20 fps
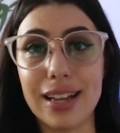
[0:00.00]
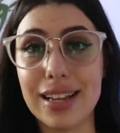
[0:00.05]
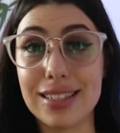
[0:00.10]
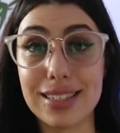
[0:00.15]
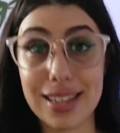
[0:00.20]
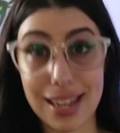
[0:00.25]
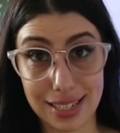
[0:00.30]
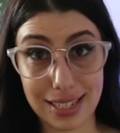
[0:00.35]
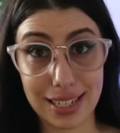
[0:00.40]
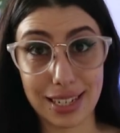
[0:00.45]
it
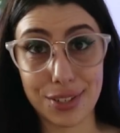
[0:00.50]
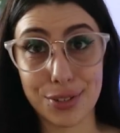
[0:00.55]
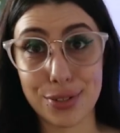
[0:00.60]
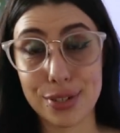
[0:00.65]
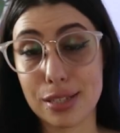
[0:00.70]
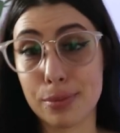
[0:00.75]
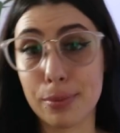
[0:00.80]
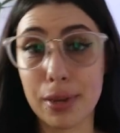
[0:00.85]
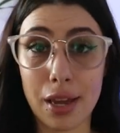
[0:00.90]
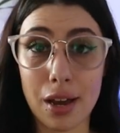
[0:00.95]
doesn't
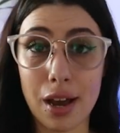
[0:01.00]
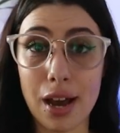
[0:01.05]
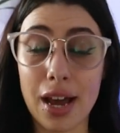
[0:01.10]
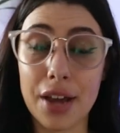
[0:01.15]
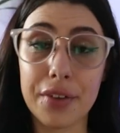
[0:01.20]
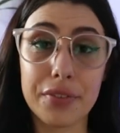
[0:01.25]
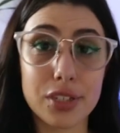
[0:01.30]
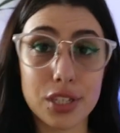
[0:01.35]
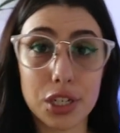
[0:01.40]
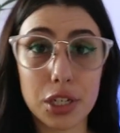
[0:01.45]
interest me. I
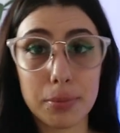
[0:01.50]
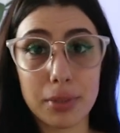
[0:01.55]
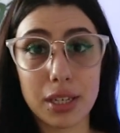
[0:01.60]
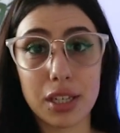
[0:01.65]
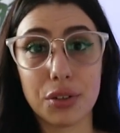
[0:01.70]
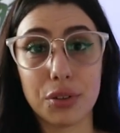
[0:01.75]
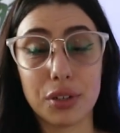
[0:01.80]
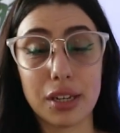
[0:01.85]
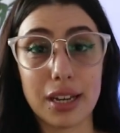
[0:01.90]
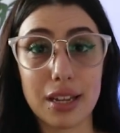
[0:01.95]
have so many
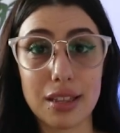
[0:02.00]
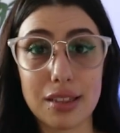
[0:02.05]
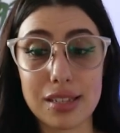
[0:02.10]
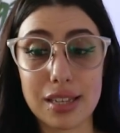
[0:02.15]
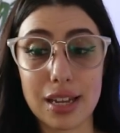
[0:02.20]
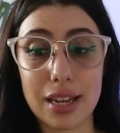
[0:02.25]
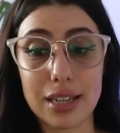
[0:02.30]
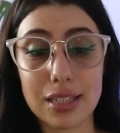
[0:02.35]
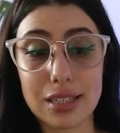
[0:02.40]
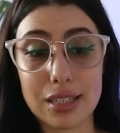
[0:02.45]
good
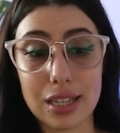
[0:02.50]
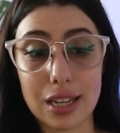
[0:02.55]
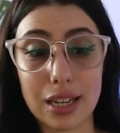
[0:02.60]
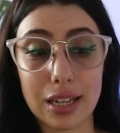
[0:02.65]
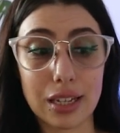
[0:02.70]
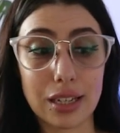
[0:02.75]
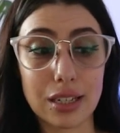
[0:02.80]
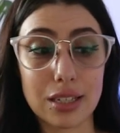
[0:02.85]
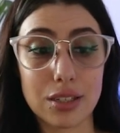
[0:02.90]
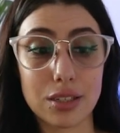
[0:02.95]
headsets
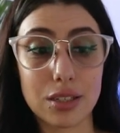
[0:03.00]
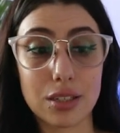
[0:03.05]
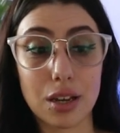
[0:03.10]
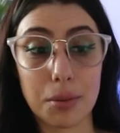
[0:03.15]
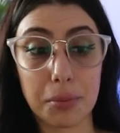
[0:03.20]
and